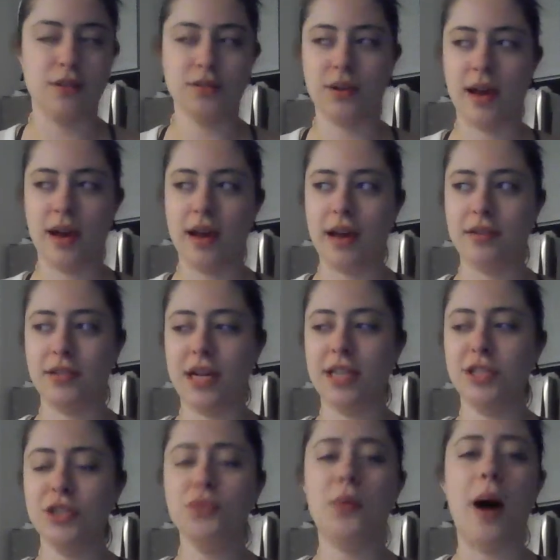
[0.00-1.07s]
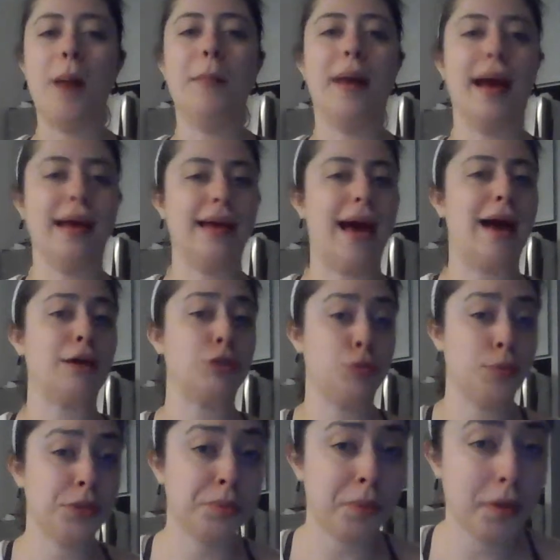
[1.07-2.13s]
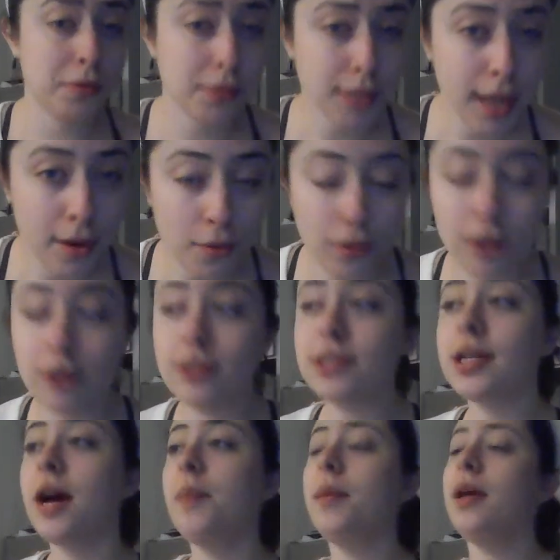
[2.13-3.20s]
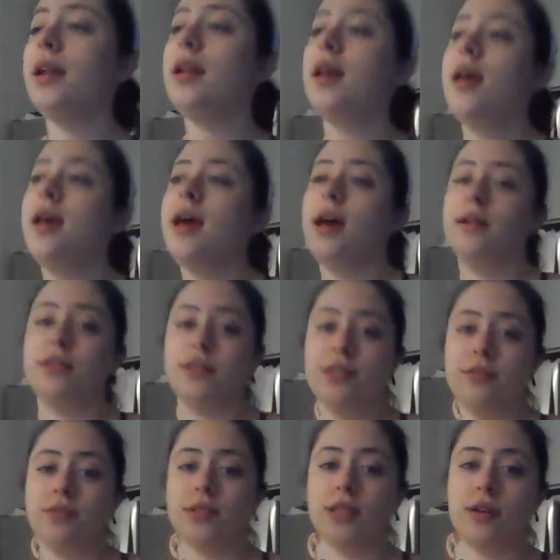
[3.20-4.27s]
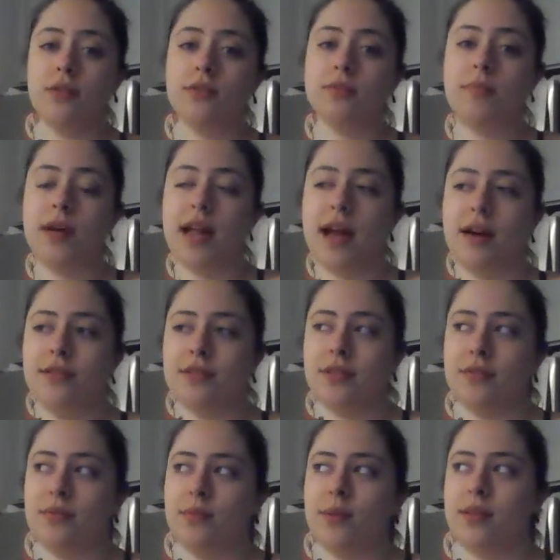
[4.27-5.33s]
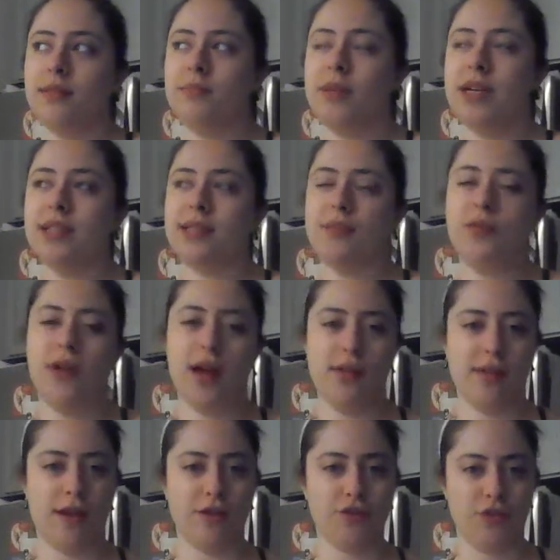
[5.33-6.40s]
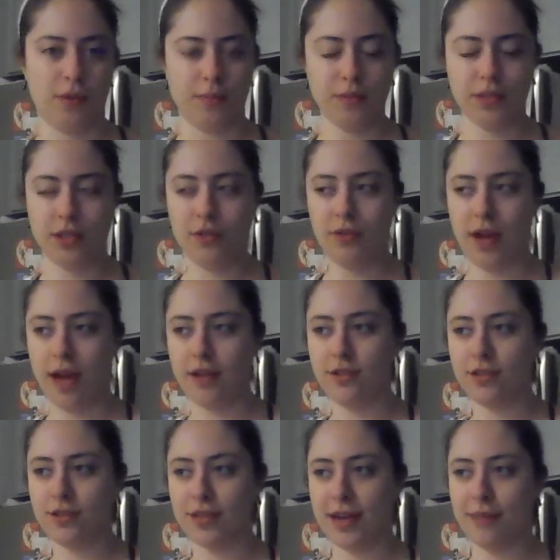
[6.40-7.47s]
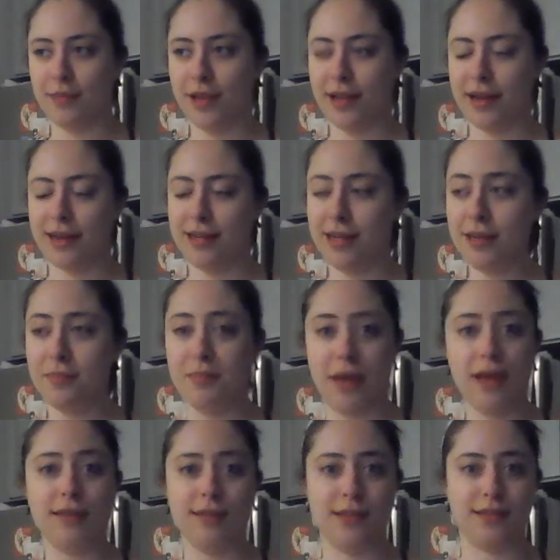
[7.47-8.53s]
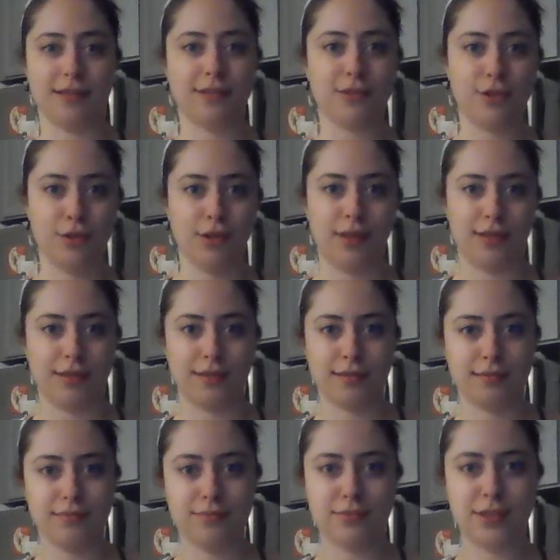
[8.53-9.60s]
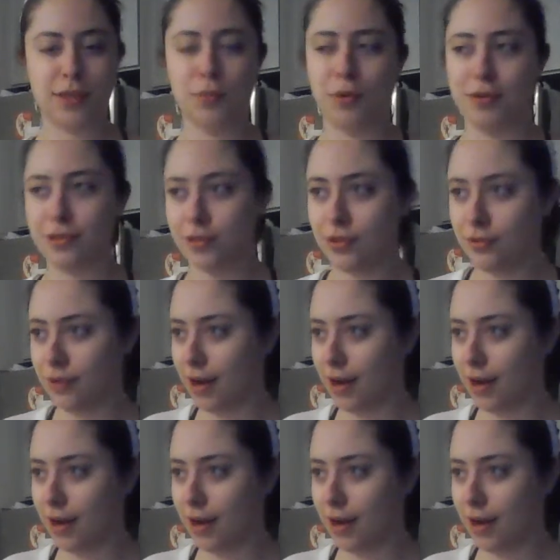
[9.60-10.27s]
So I do want my actual sprinkles that I ordered to come in and to use those. But I also, because I'm going on that trip soon, I'm like, I need to make these cookies somewhat soon.